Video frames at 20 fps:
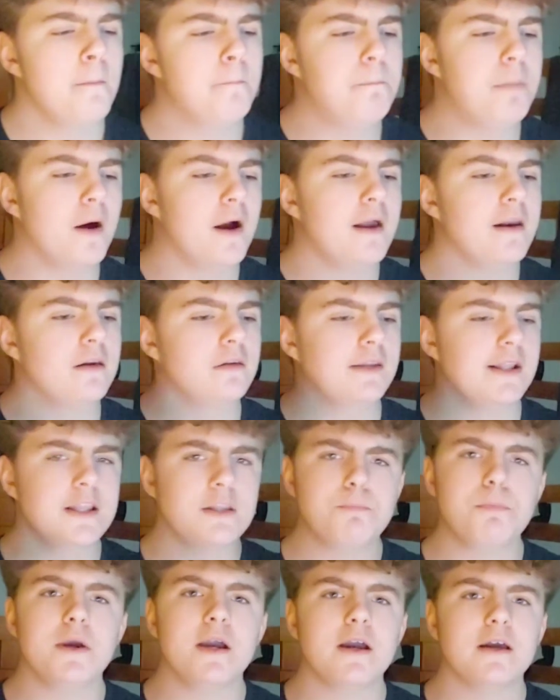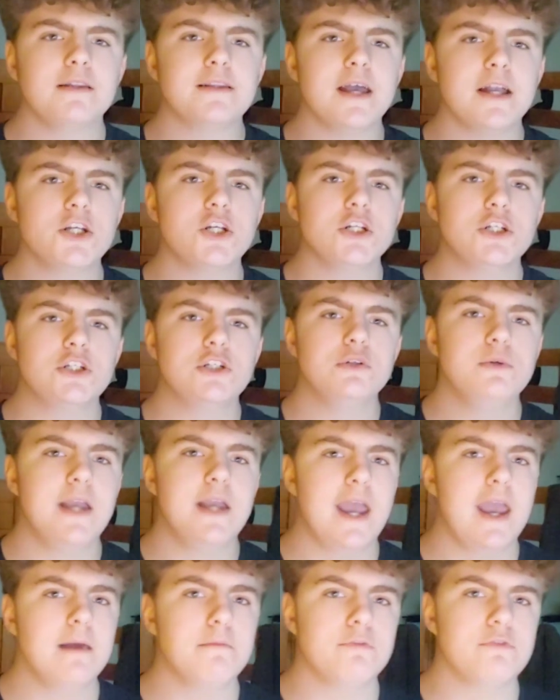But let's bring attention to
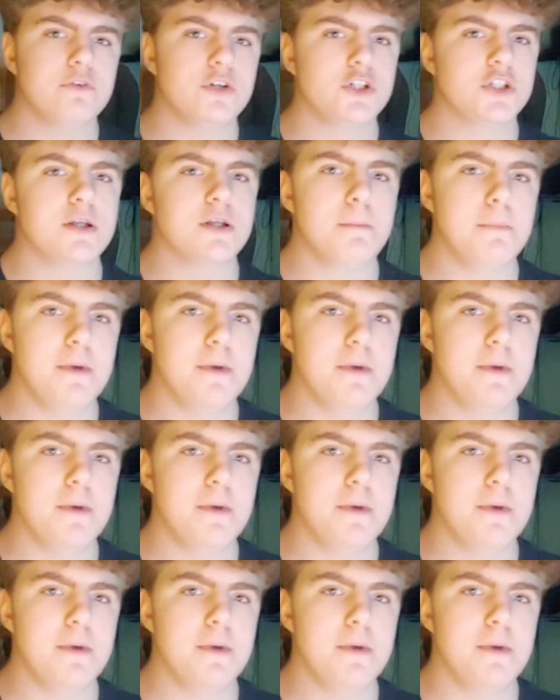games for just a